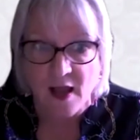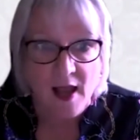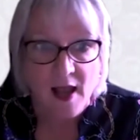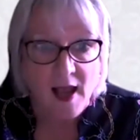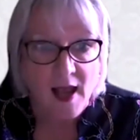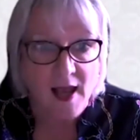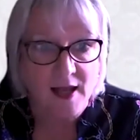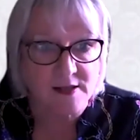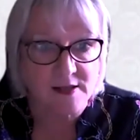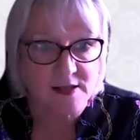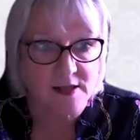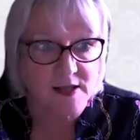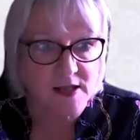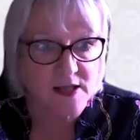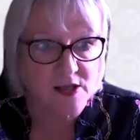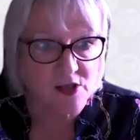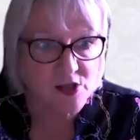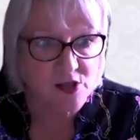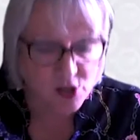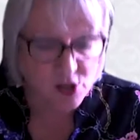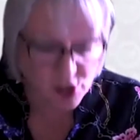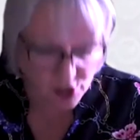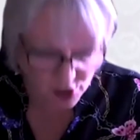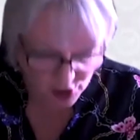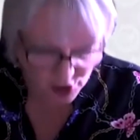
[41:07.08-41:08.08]
And
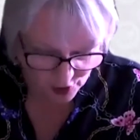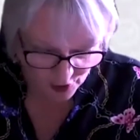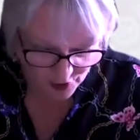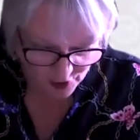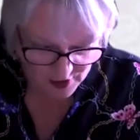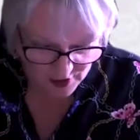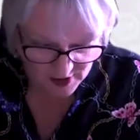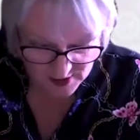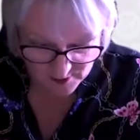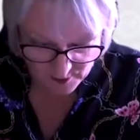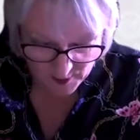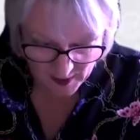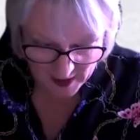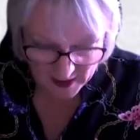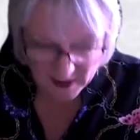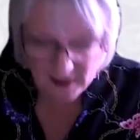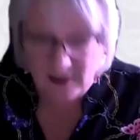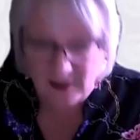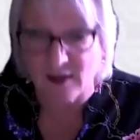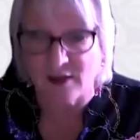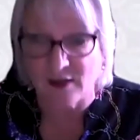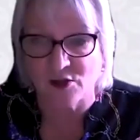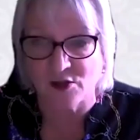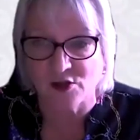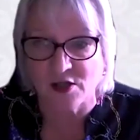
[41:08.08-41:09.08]
Anique's just joined us back
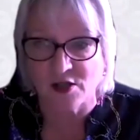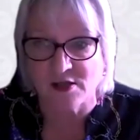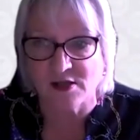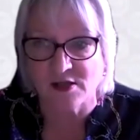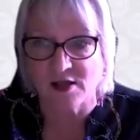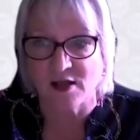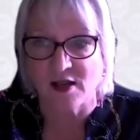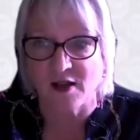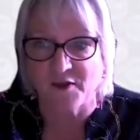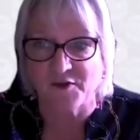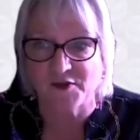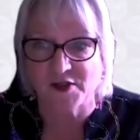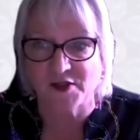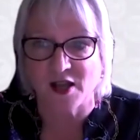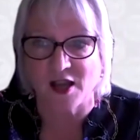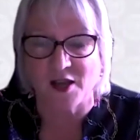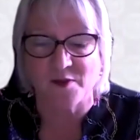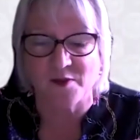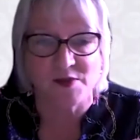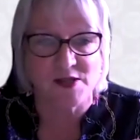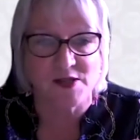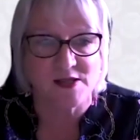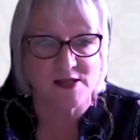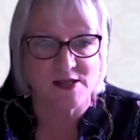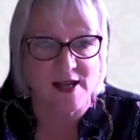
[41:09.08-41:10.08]
just enough
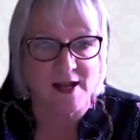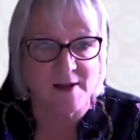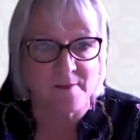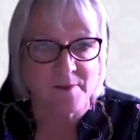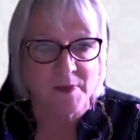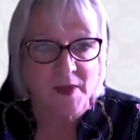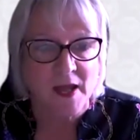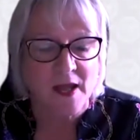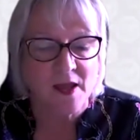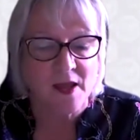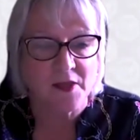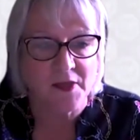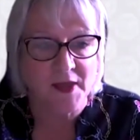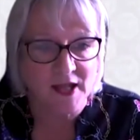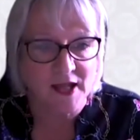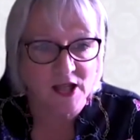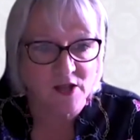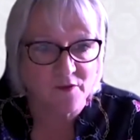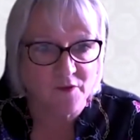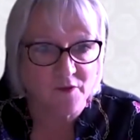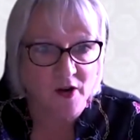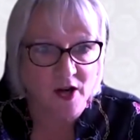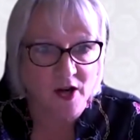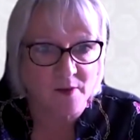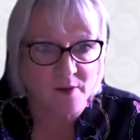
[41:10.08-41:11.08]
time to say, thank
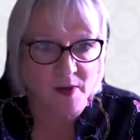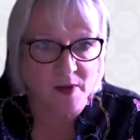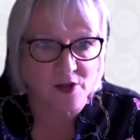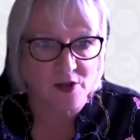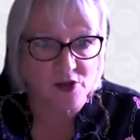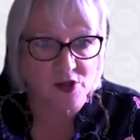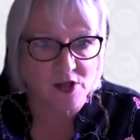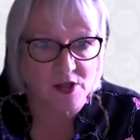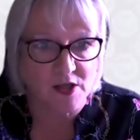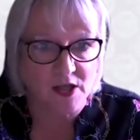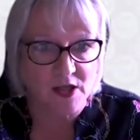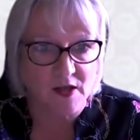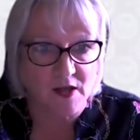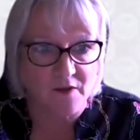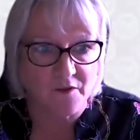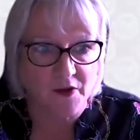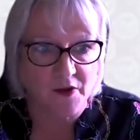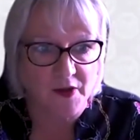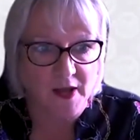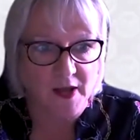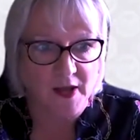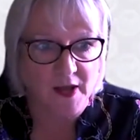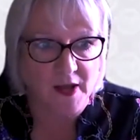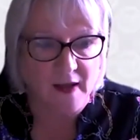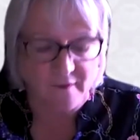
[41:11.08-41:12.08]
you very much, Anique, for
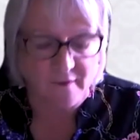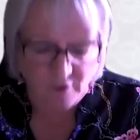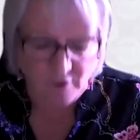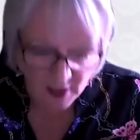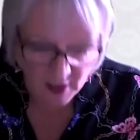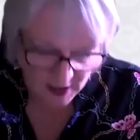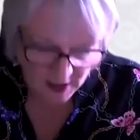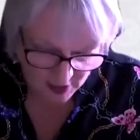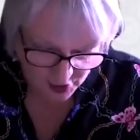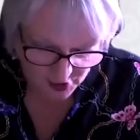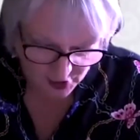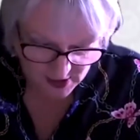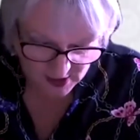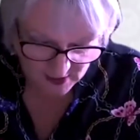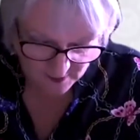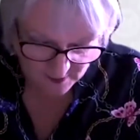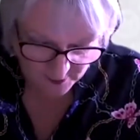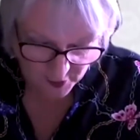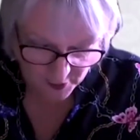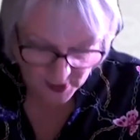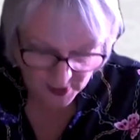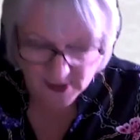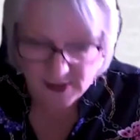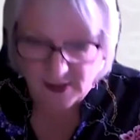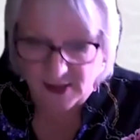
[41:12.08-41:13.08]
that really interesting
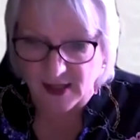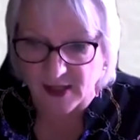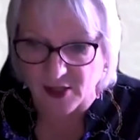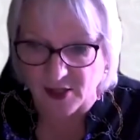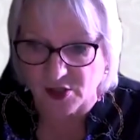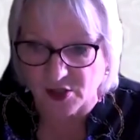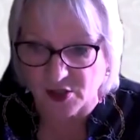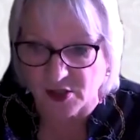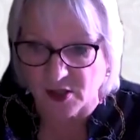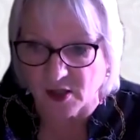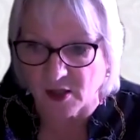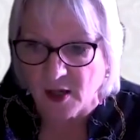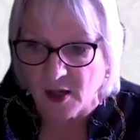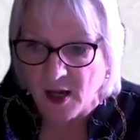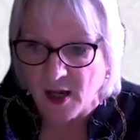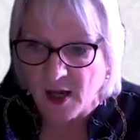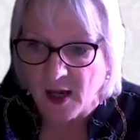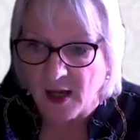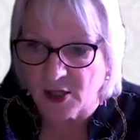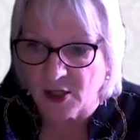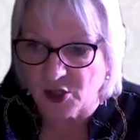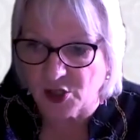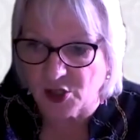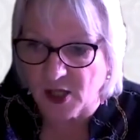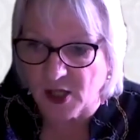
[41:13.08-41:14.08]
presentation.
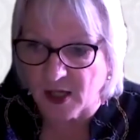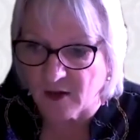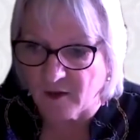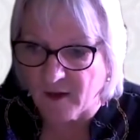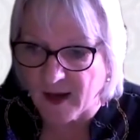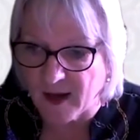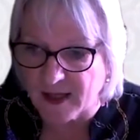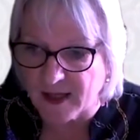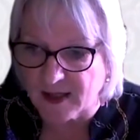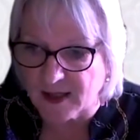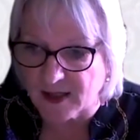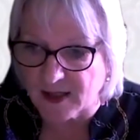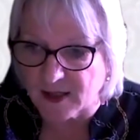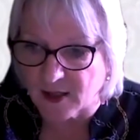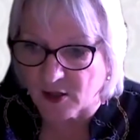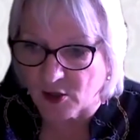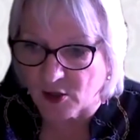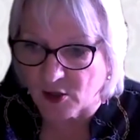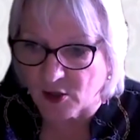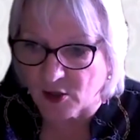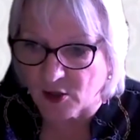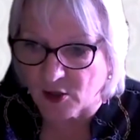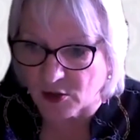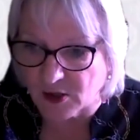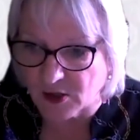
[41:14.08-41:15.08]
It generated a
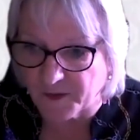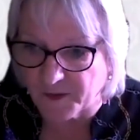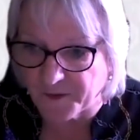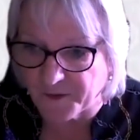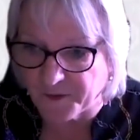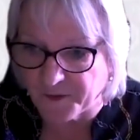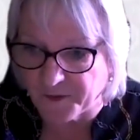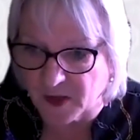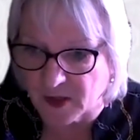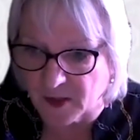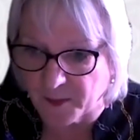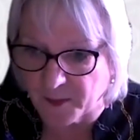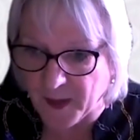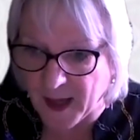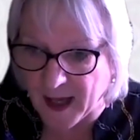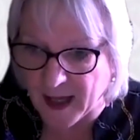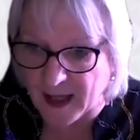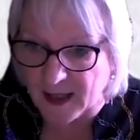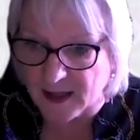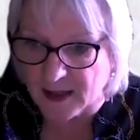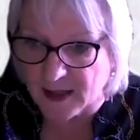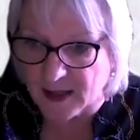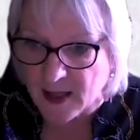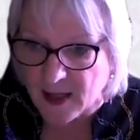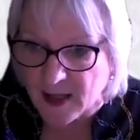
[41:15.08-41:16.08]
lot of
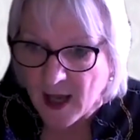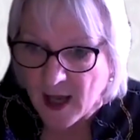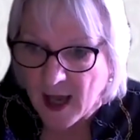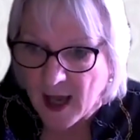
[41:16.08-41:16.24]
debate.